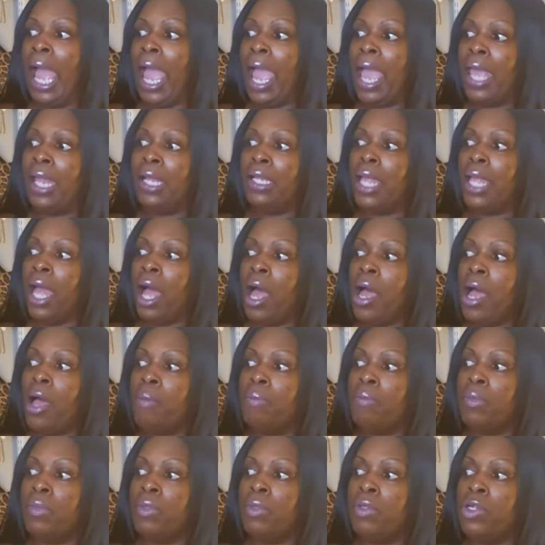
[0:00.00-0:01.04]
And,
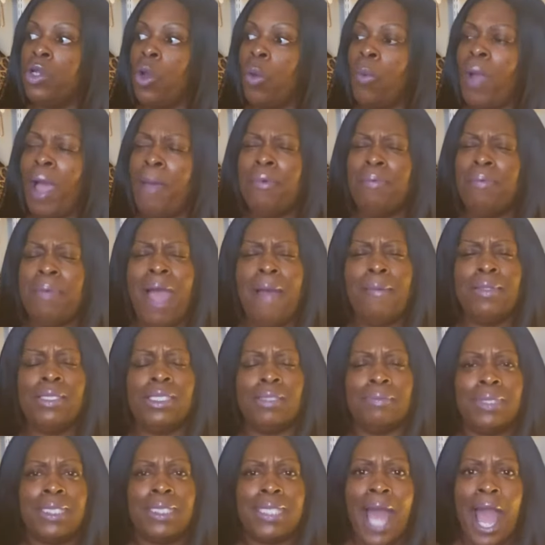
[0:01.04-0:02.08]
you know, I've been having
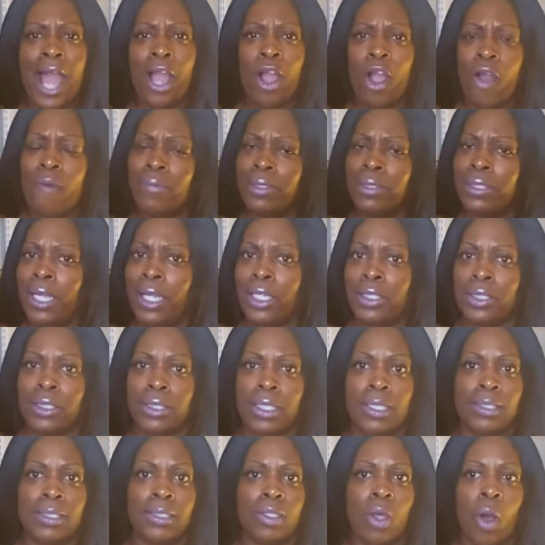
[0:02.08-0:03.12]
some side
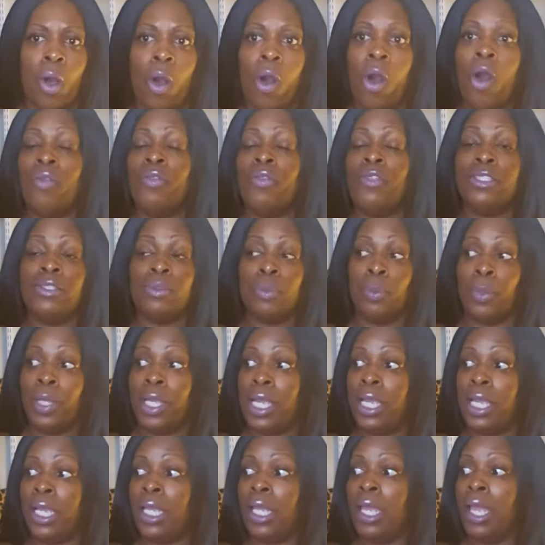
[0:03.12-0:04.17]
conversations all this
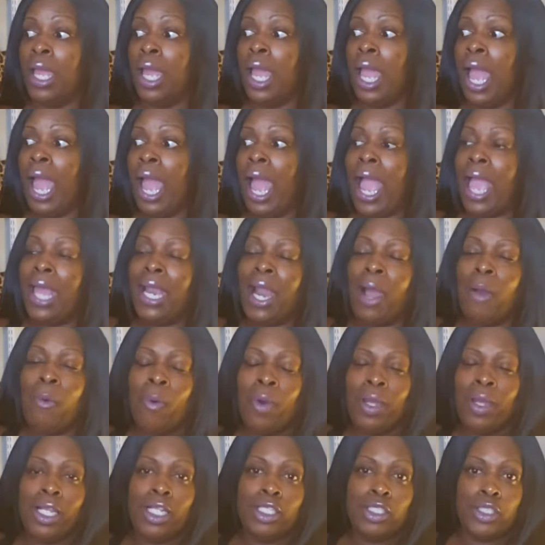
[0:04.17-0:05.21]
week. And I
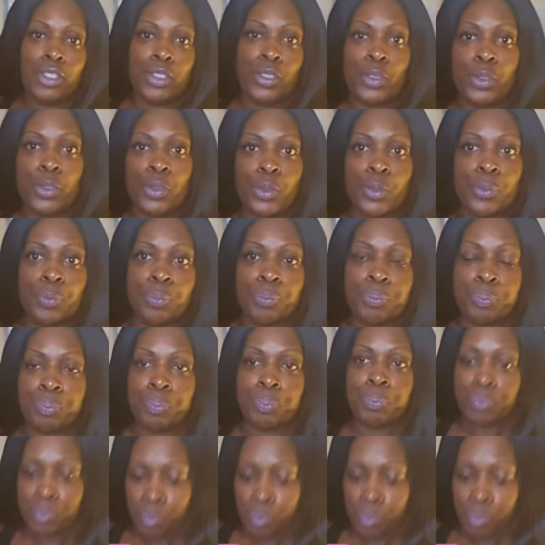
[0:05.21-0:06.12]
wanted to